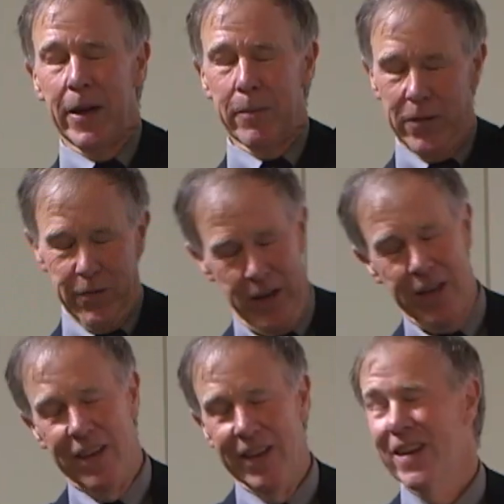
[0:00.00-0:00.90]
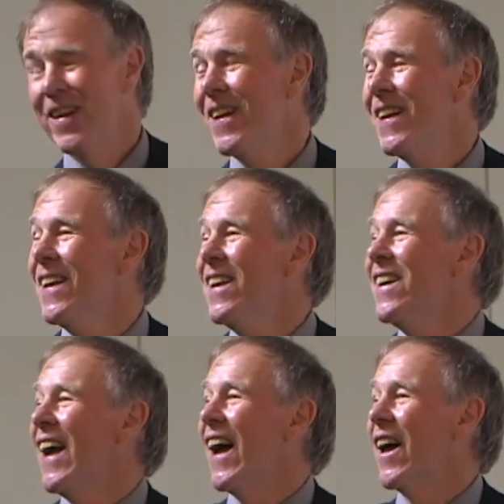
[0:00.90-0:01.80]
depth of India.
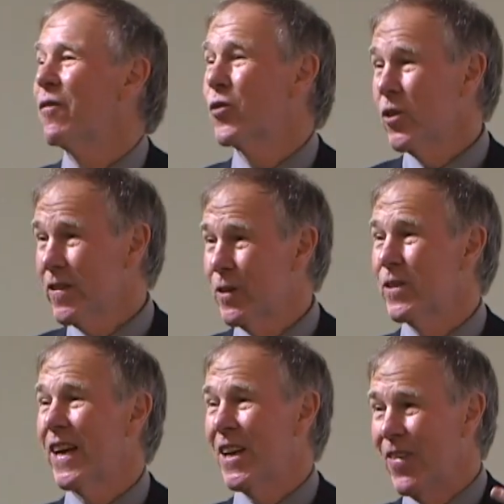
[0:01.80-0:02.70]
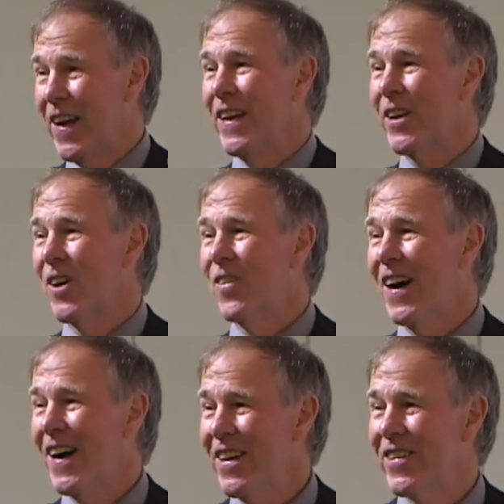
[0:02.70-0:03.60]
And of course, he was getting mainly
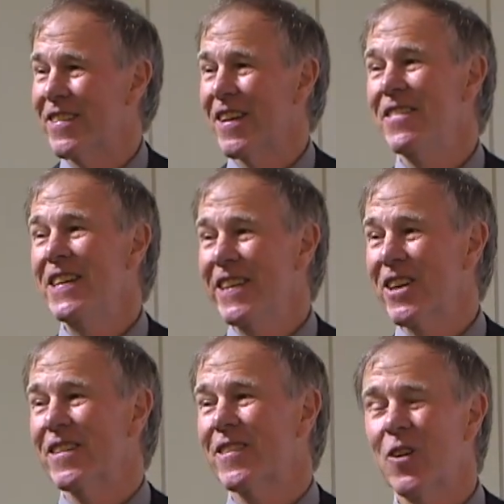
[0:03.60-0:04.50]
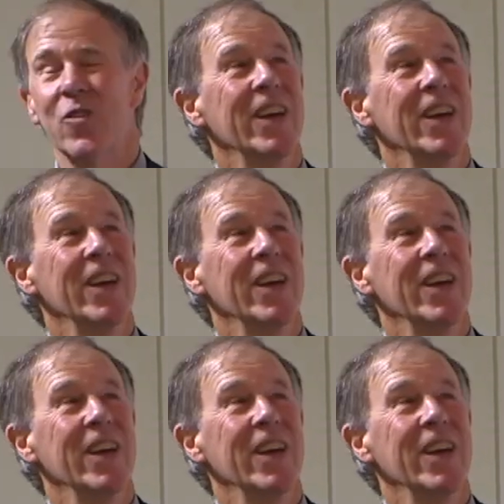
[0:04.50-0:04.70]
carbohydrates, and eventually he got so